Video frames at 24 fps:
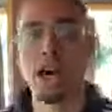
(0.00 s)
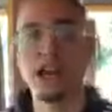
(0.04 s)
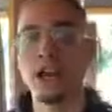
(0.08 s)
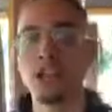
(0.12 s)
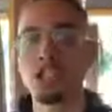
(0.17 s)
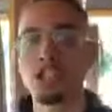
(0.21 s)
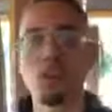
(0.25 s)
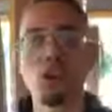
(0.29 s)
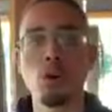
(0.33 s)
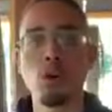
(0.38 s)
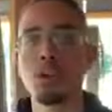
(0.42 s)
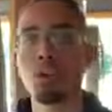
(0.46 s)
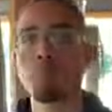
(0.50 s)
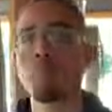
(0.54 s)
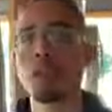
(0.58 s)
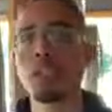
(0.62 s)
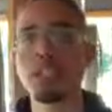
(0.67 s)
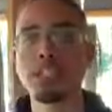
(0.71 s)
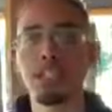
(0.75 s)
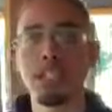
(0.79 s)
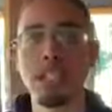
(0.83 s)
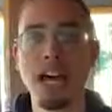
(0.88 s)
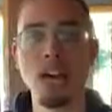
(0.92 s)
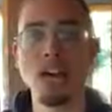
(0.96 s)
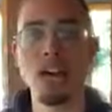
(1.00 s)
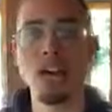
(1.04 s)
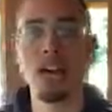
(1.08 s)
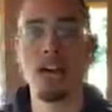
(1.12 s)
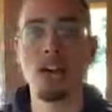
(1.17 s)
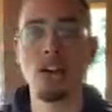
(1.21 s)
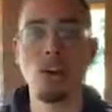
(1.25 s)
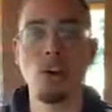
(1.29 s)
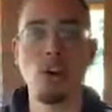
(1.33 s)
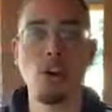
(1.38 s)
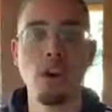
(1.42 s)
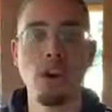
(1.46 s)
uh, showing business how they
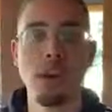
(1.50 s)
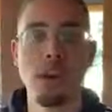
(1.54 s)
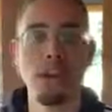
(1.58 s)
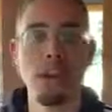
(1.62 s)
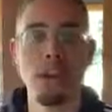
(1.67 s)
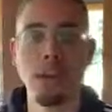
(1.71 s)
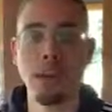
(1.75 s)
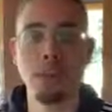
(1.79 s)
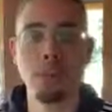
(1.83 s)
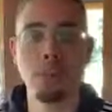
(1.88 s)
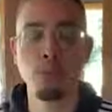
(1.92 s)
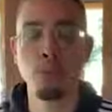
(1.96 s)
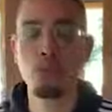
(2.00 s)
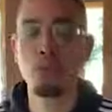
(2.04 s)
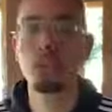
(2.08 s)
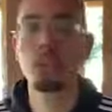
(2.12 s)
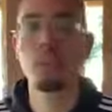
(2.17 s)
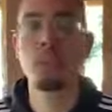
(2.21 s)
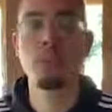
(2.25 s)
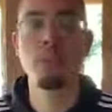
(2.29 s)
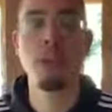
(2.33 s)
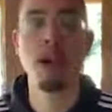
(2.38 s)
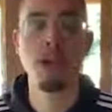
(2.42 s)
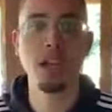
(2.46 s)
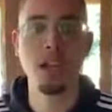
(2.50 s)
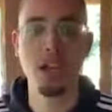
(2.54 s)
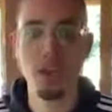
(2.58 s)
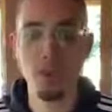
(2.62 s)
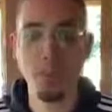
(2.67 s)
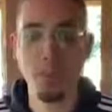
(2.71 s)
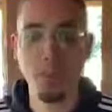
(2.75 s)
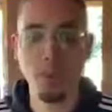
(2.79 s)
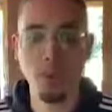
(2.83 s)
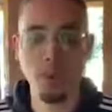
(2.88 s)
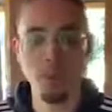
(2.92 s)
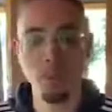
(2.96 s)
can go ahead and improve their
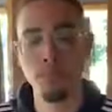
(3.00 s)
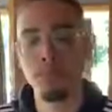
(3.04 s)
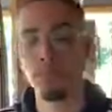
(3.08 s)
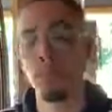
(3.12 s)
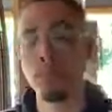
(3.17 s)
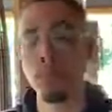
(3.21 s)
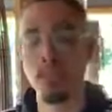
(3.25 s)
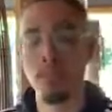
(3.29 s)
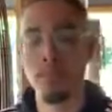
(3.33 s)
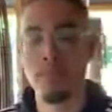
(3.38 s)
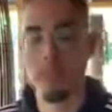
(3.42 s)
marketing, boom.